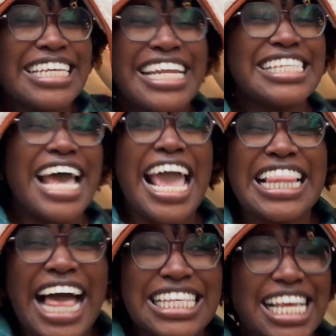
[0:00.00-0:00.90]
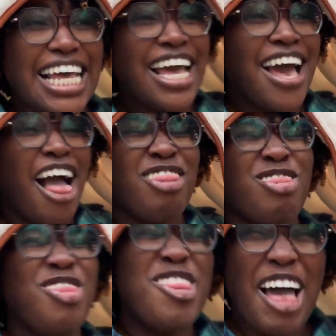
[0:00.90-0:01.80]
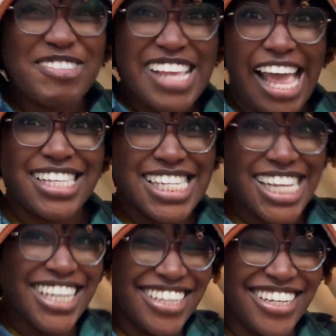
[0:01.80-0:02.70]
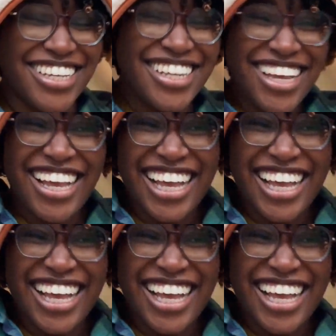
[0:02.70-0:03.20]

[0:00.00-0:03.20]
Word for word: didn't say he likes it. Loves it. Awful lot of